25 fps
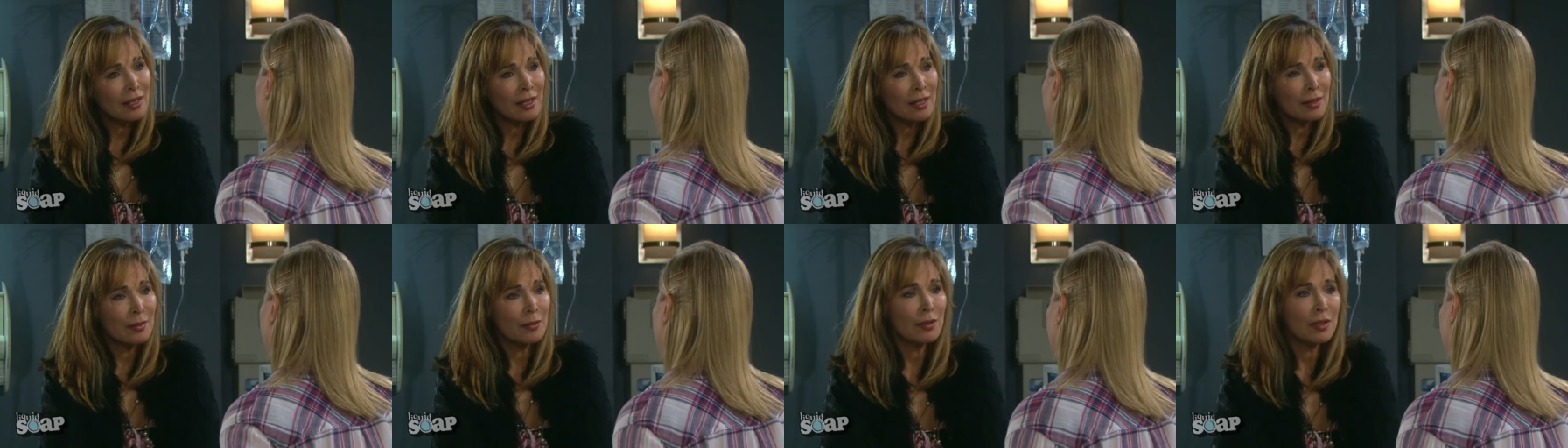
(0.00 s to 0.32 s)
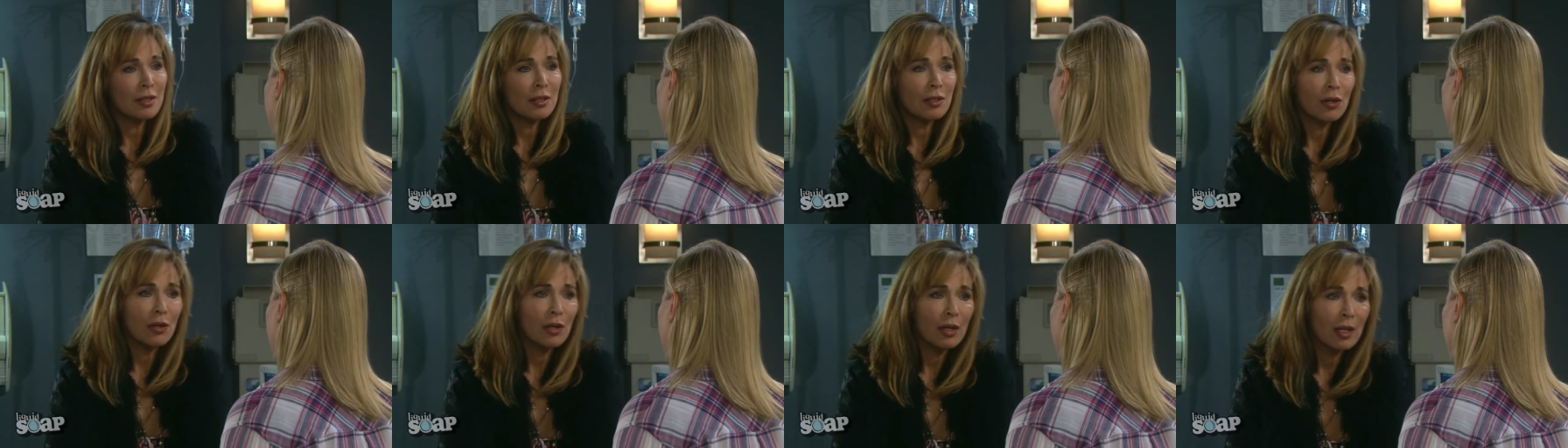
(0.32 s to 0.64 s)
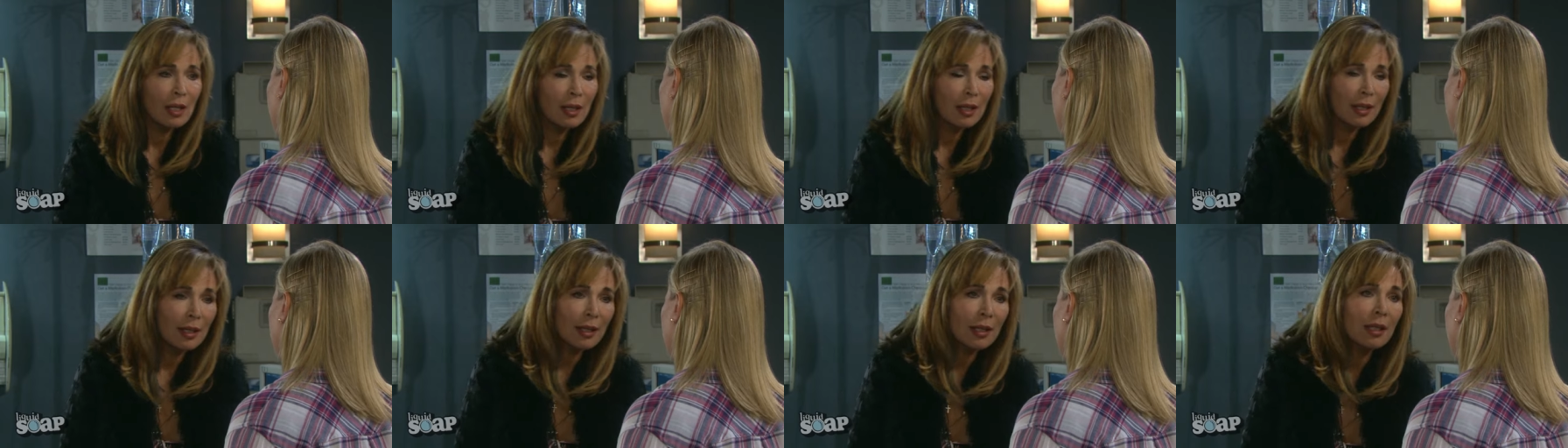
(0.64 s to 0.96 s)
Oh, sorry,
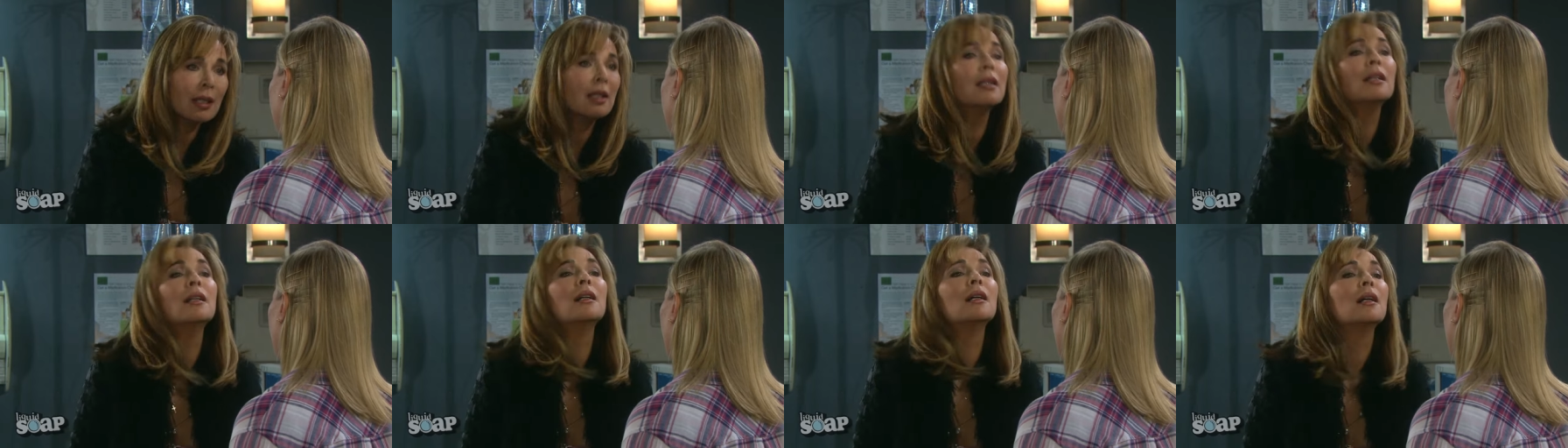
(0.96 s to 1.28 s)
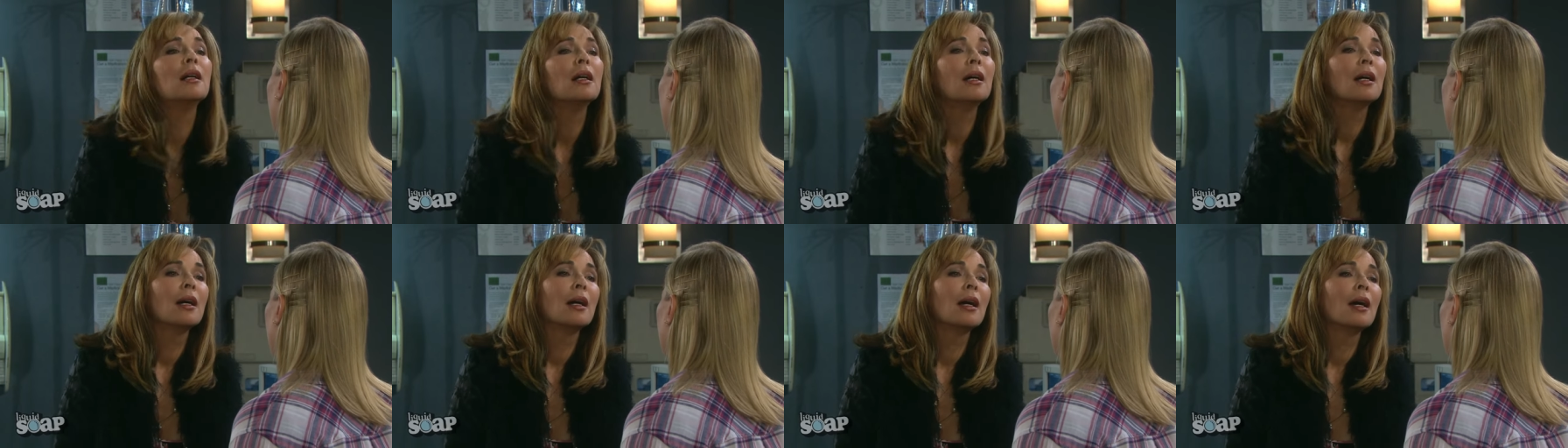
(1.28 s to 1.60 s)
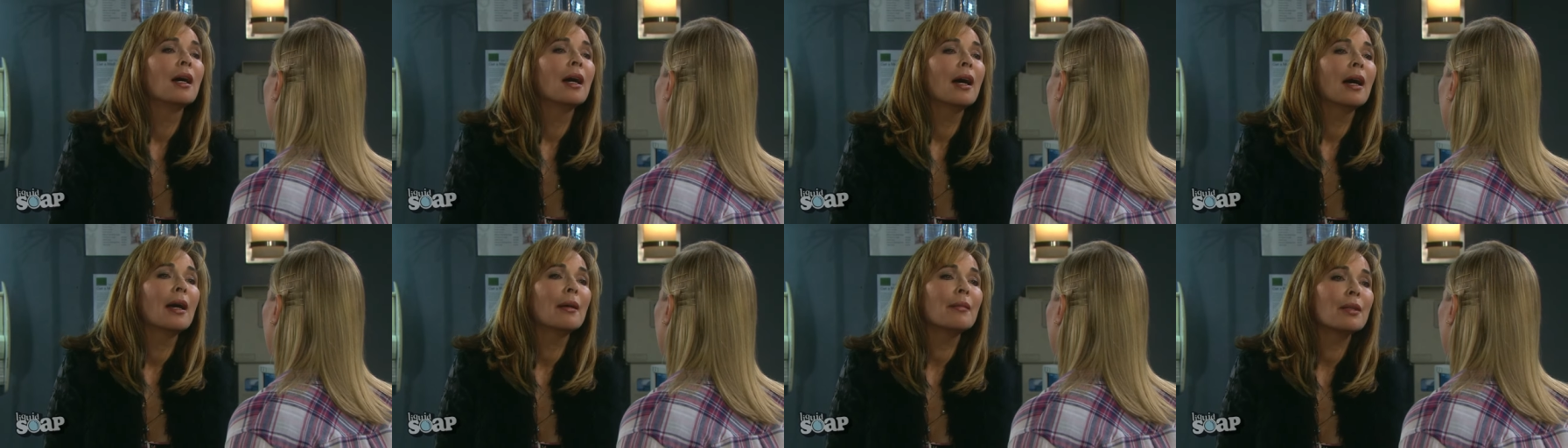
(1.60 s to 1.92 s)
honey.
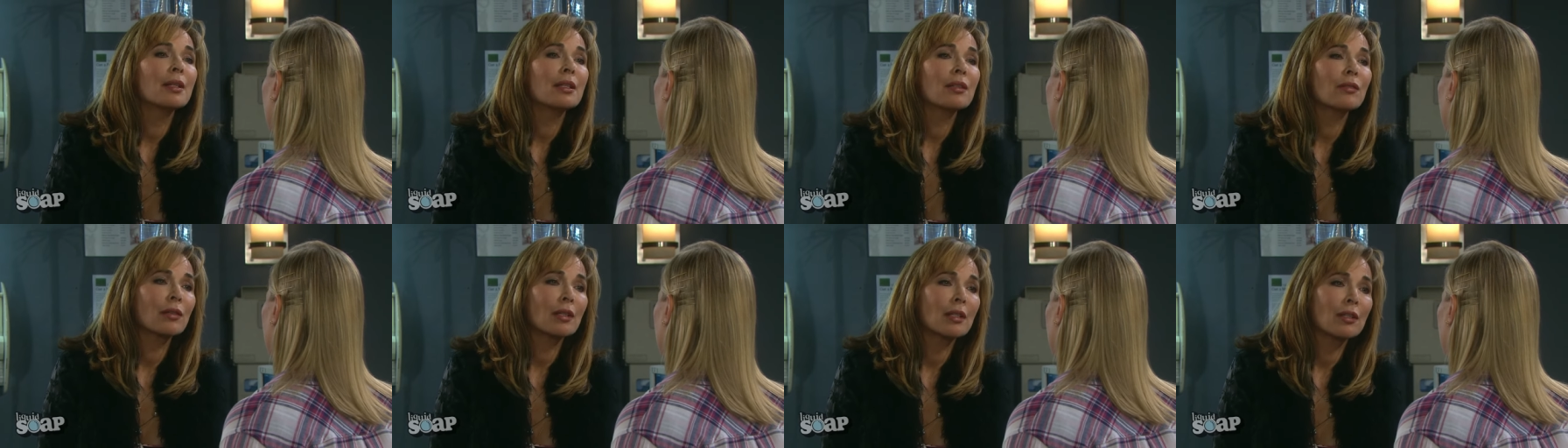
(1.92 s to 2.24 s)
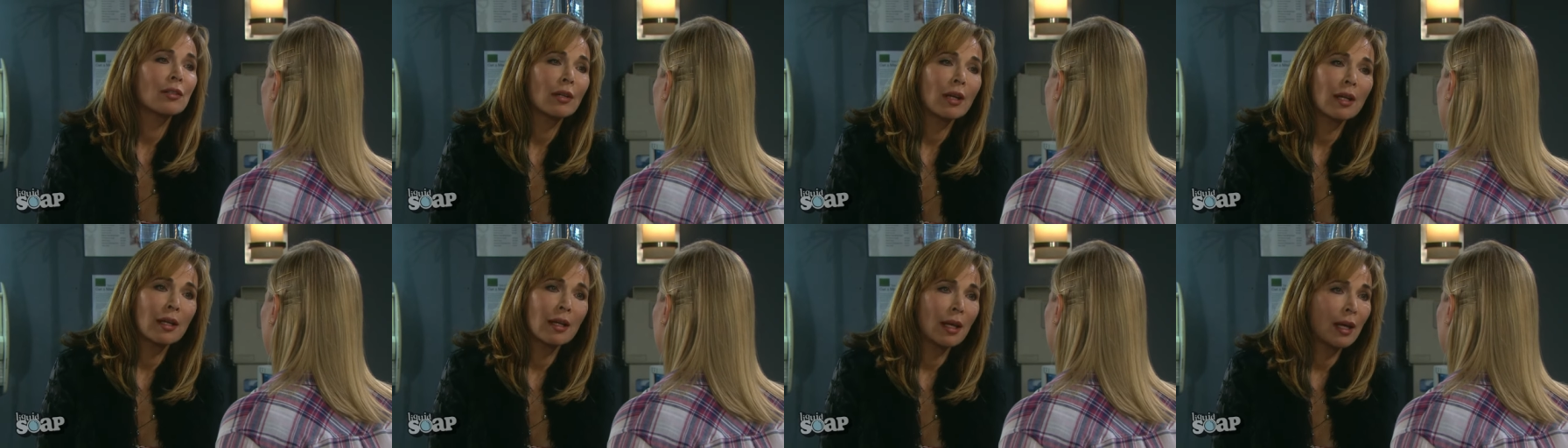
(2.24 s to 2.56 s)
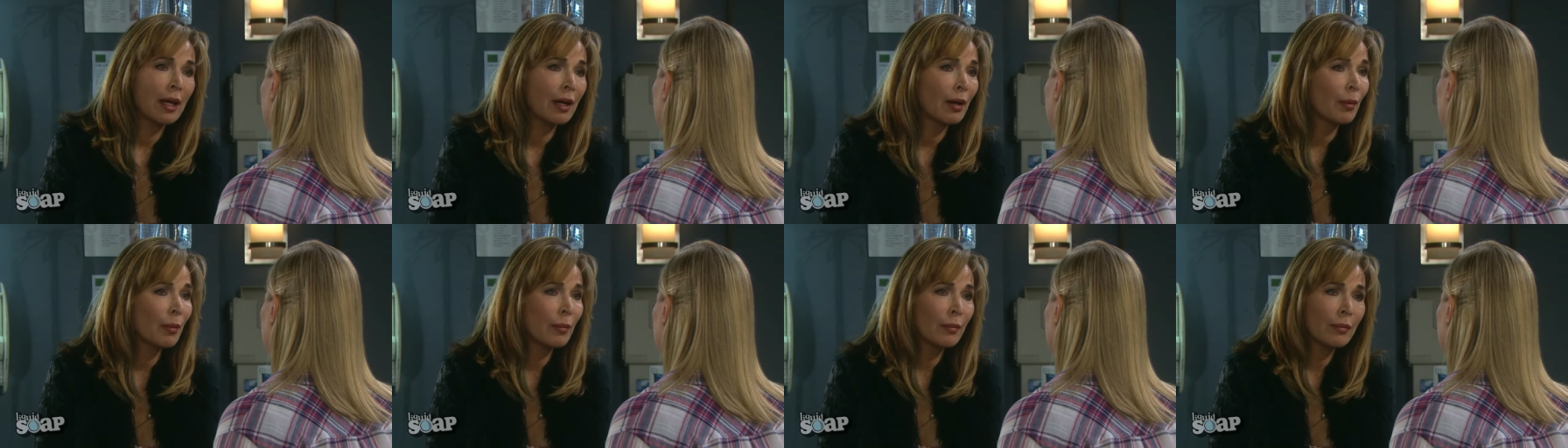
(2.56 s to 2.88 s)
I'm just really trying to
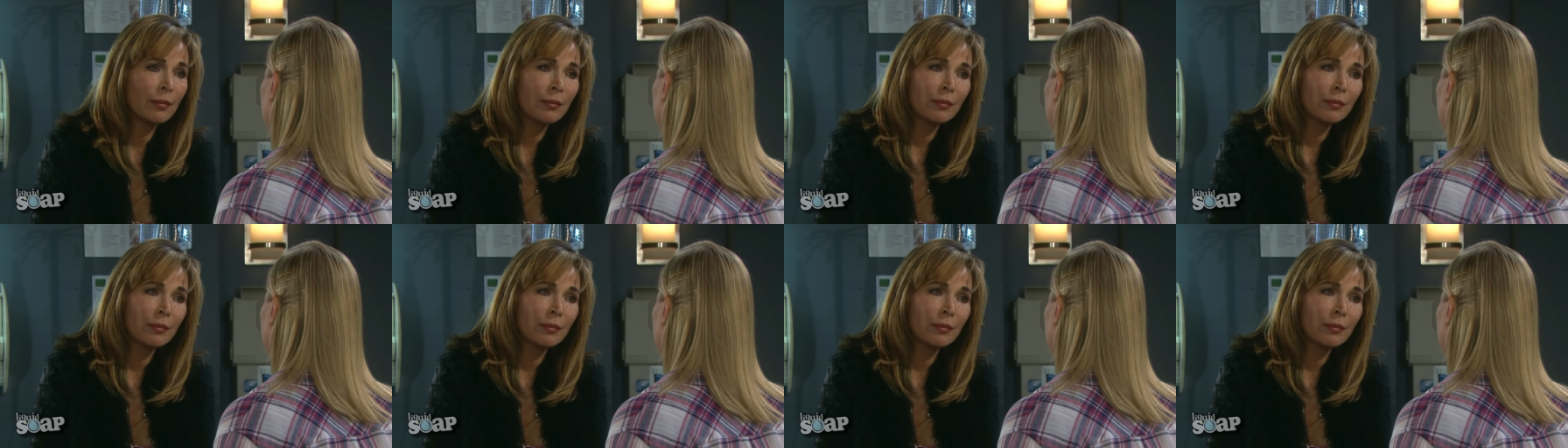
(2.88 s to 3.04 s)
help.